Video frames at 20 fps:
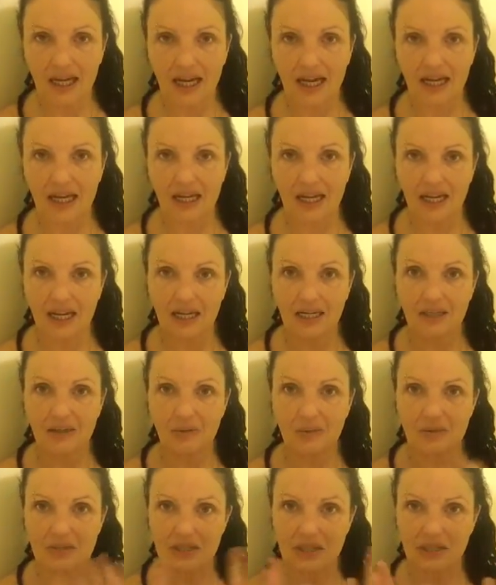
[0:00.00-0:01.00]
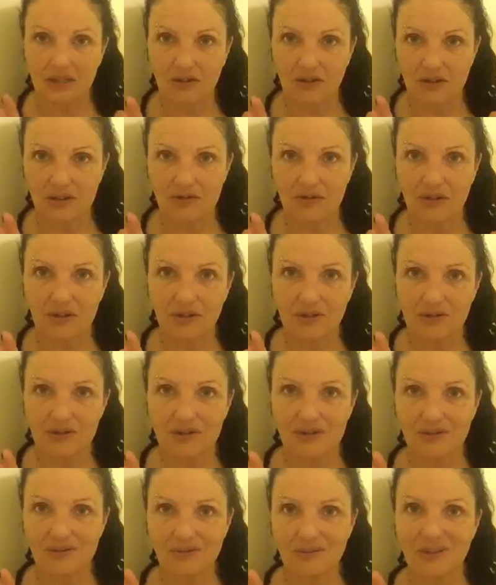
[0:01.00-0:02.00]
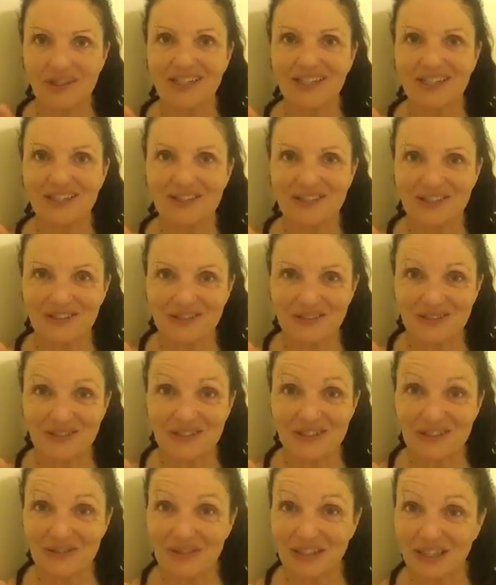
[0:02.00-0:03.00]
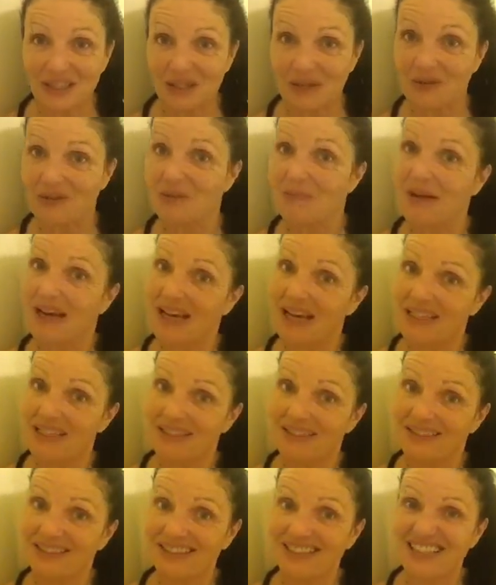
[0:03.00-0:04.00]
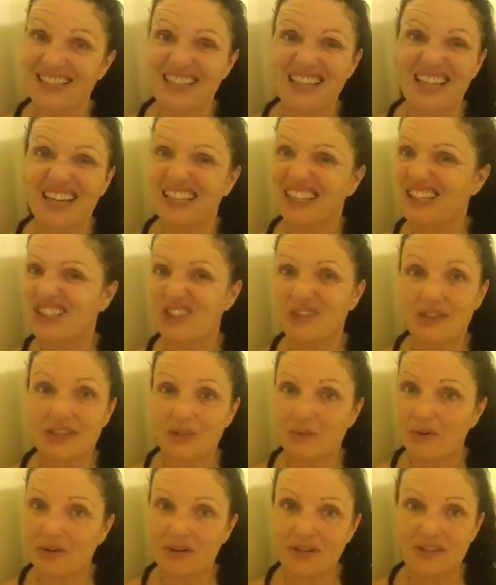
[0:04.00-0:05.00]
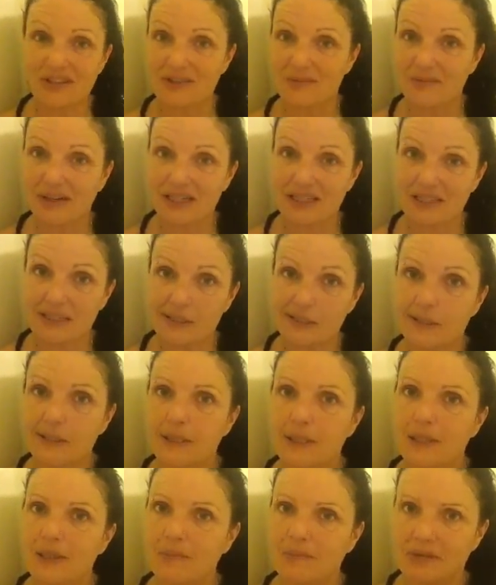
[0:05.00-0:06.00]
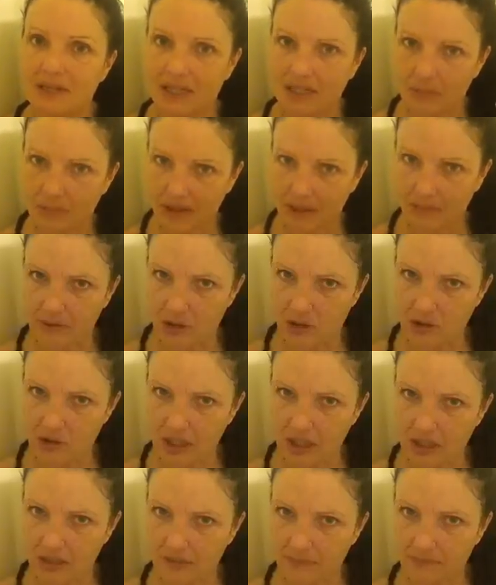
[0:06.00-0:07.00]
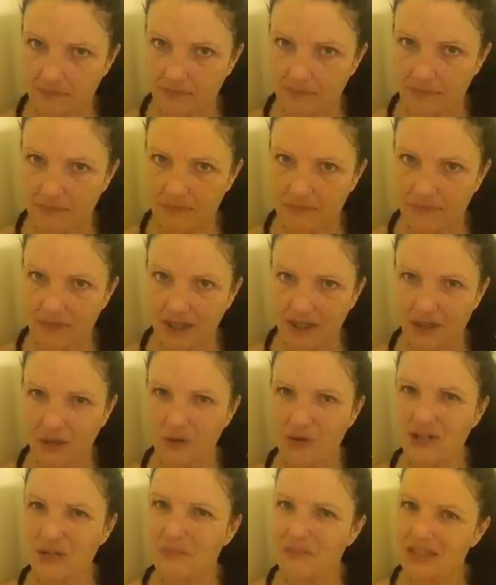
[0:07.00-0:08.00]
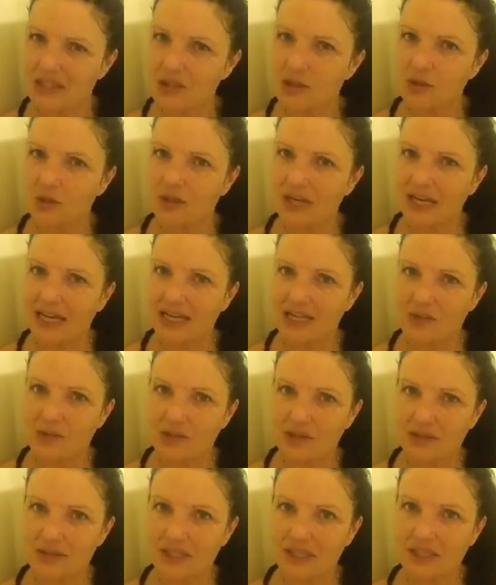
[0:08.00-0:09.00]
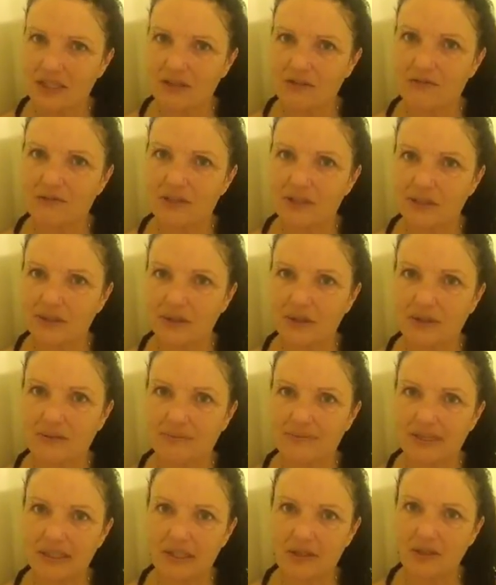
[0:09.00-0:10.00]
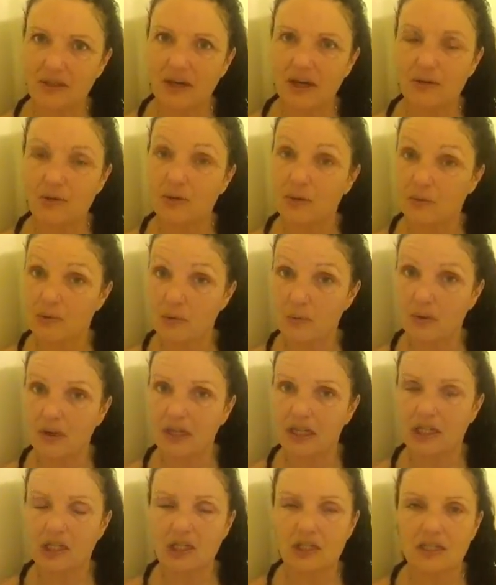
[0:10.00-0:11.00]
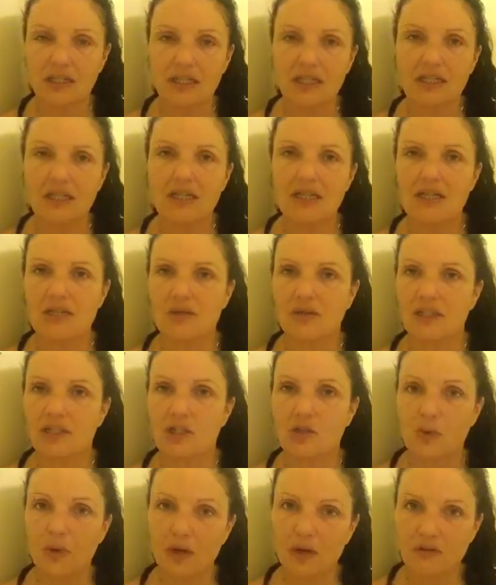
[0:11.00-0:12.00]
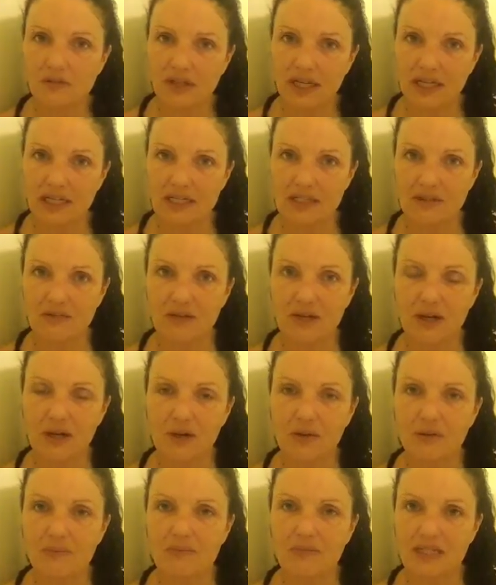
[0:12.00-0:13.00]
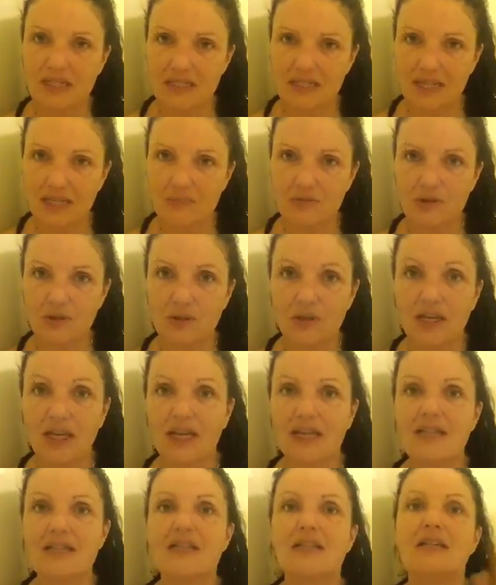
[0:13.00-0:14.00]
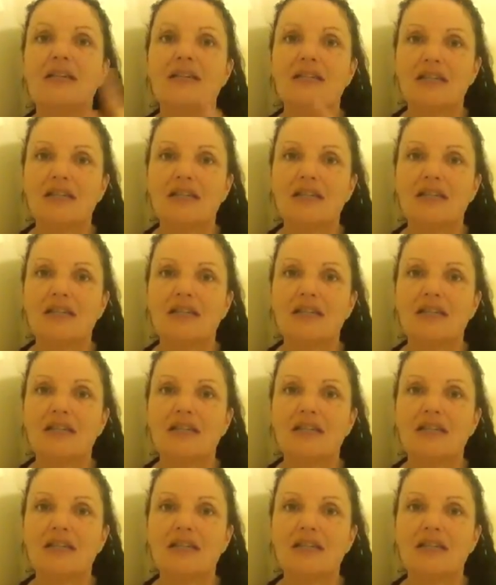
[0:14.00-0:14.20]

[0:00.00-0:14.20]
And I was at a crossroads. What did I do? Do I go to bed and say I can do it tomorrow, it doesn't matter, but then I break my streak? And I already missed 2 days, which I was kind of, you know, I don't know, I thought it was 1 actually. So I did 12 days in a row and skipped 2 days,